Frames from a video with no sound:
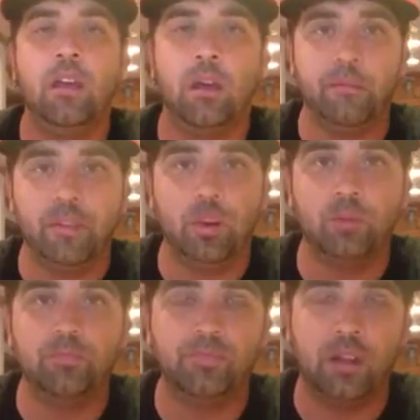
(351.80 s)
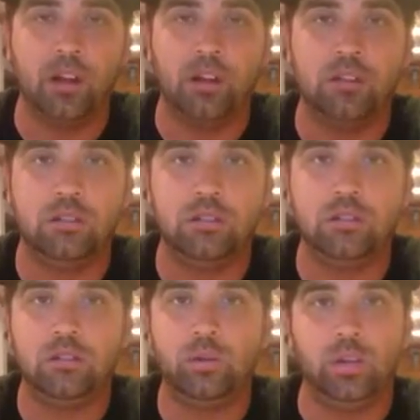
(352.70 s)
envelope uh,
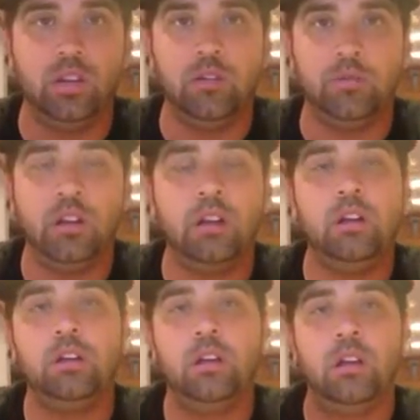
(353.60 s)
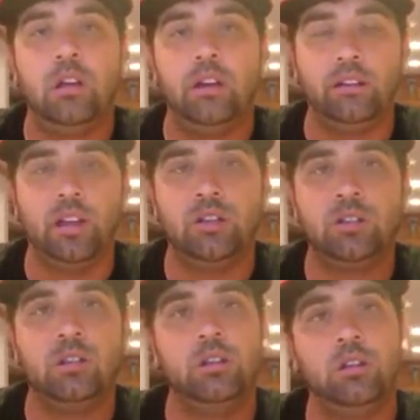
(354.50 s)
to a Key Arena,
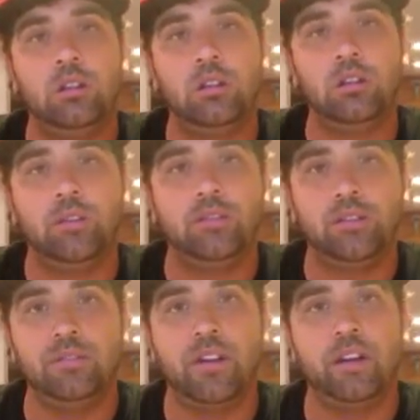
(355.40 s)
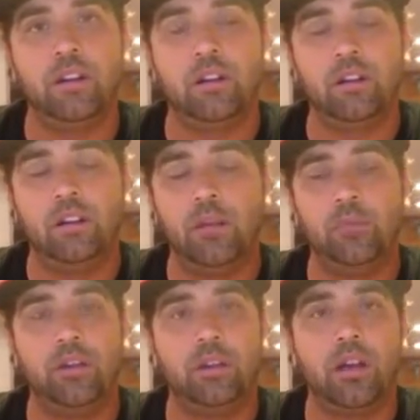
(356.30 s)
attention, UFC fighter, and I
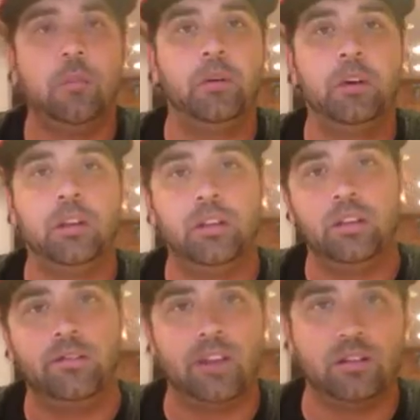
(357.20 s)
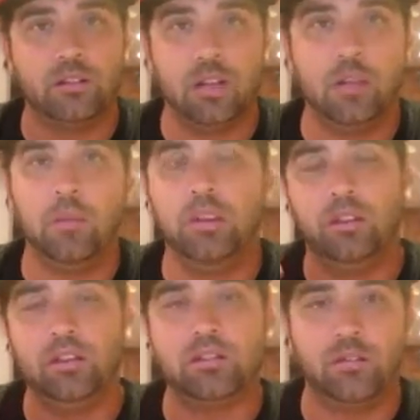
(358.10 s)
put comma, and then the fighter's name, and
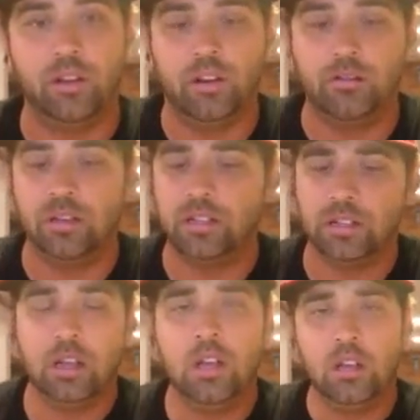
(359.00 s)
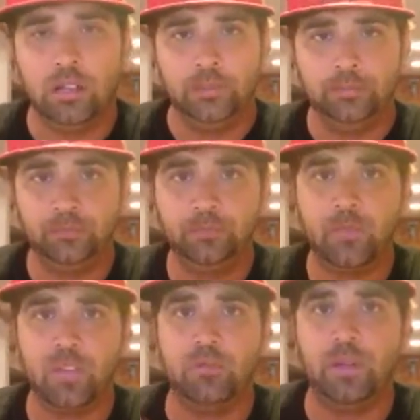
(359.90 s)
then the street address.
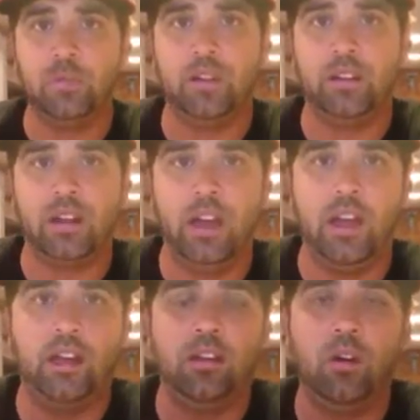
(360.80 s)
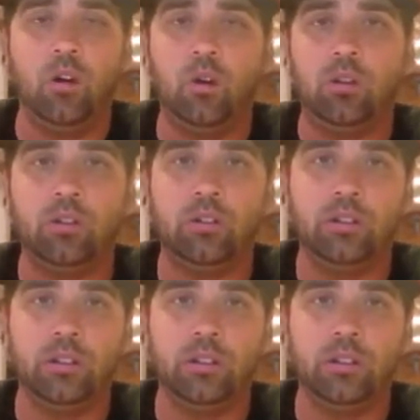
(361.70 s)
Some people like to add hold